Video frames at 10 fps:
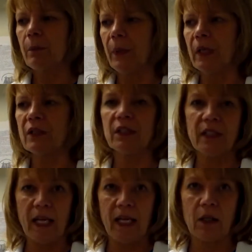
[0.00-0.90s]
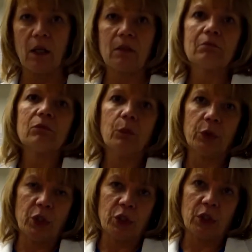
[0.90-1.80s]
but today
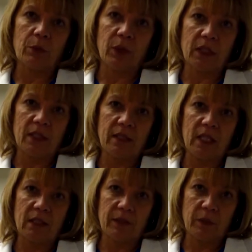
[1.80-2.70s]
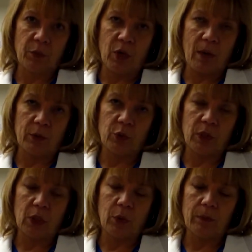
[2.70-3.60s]
we're just going to bring the incentive
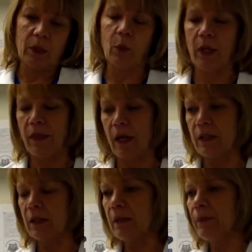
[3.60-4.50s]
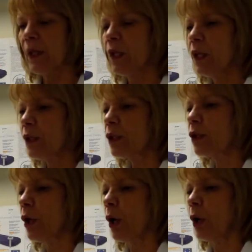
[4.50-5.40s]
spirometry equipment with us.
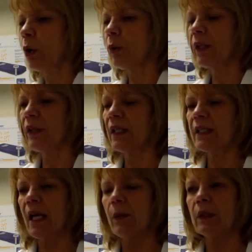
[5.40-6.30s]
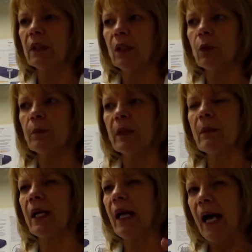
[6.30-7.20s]
So the things I would need would be
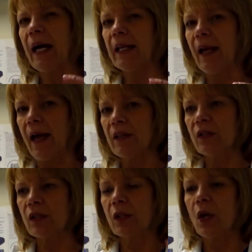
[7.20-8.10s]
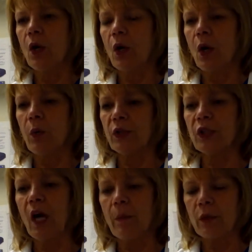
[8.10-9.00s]
my IS,
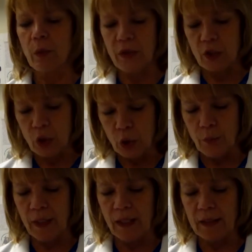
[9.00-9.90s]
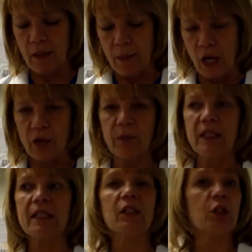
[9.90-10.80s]
which comes with the tubing, the
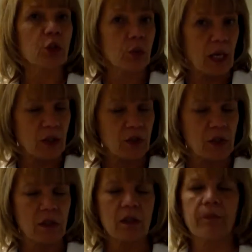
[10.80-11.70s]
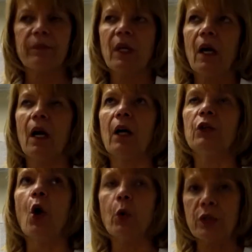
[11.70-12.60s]
mouthpiece, and the directions,
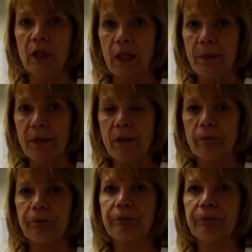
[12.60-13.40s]
nose clips,